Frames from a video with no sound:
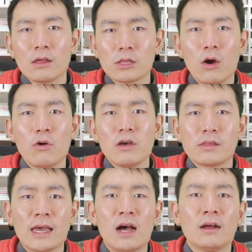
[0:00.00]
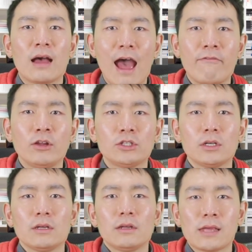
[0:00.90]
So say on
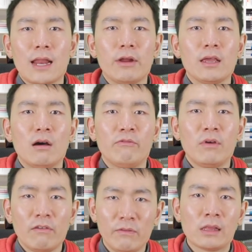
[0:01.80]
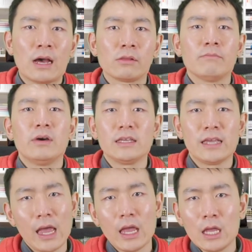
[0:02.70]
average salary of 50,000 per
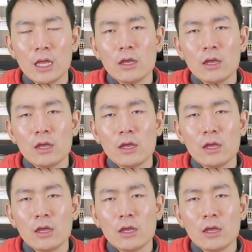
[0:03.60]
year,